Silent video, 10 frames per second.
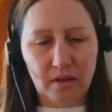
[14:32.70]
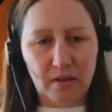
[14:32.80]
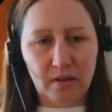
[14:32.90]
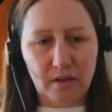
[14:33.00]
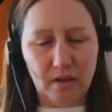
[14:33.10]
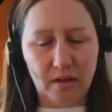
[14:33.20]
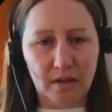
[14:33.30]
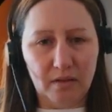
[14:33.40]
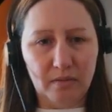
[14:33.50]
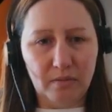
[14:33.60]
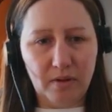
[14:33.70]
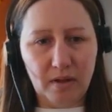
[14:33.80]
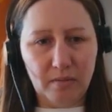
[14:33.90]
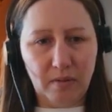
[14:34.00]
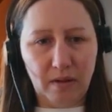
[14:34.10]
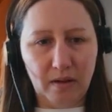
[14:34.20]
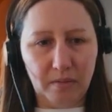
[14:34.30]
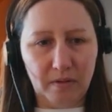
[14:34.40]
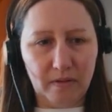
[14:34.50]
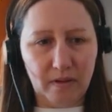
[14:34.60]
Okay, so we'll get the
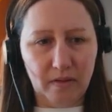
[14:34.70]
pickups in this